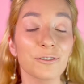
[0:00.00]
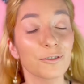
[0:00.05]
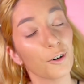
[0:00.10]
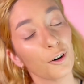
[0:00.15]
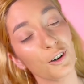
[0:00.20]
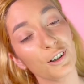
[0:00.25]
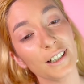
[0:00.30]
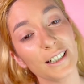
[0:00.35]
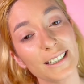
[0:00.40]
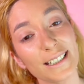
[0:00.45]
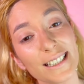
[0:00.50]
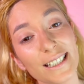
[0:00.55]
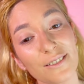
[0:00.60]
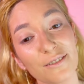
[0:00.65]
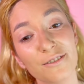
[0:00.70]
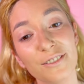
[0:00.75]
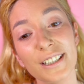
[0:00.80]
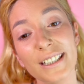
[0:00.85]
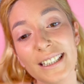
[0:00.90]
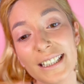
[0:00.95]
for this
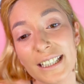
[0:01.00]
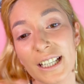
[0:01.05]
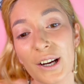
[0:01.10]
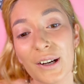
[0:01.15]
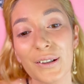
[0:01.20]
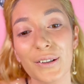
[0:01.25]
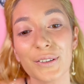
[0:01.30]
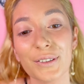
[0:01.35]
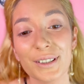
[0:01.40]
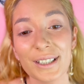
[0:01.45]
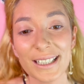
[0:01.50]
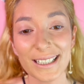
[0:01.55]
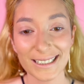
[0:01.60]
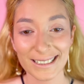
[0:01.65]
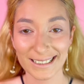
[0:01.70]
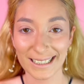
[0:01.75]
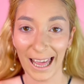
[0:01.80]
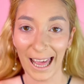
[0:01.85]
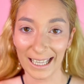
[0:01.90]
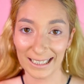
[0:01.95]
video
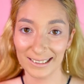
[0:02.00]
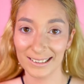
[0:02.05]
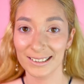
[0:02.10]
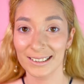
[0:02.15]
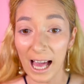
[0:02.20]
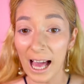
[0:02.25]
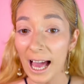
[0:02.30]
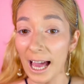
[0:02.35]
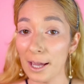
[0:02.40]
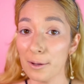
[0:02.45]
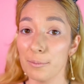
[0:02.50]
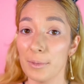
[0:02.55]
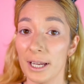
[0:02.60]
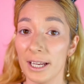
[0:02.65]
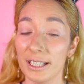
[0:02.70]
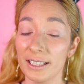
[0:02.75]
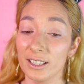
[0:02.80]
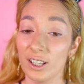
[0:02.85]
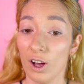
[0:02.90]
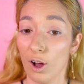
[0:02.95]
is that I
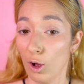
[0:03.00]
made